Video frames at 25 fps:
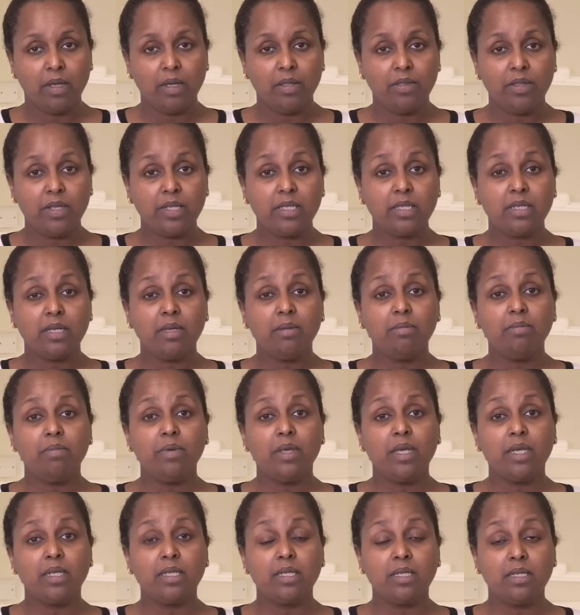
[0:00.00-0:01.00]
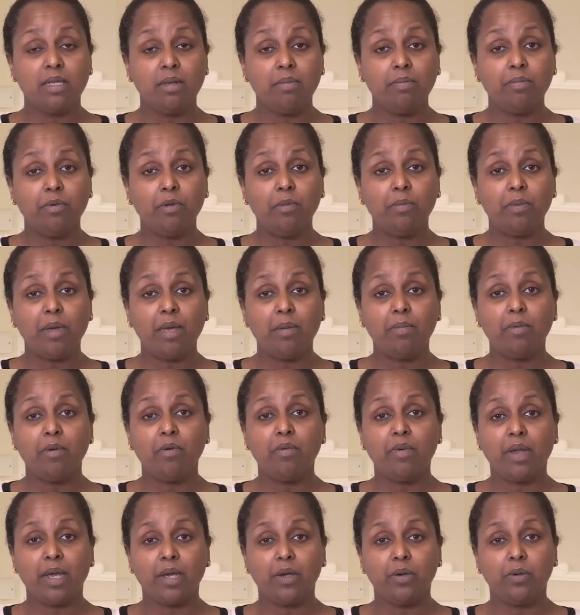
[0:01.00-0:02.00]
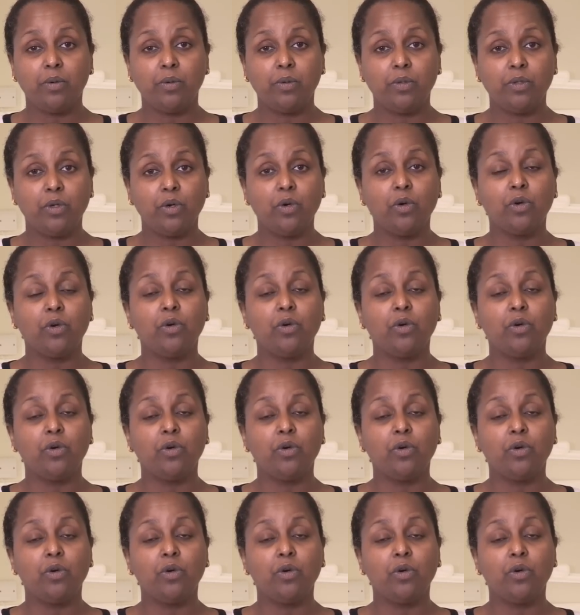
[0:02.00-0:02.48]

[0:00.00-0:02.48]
This can be a simple paper record or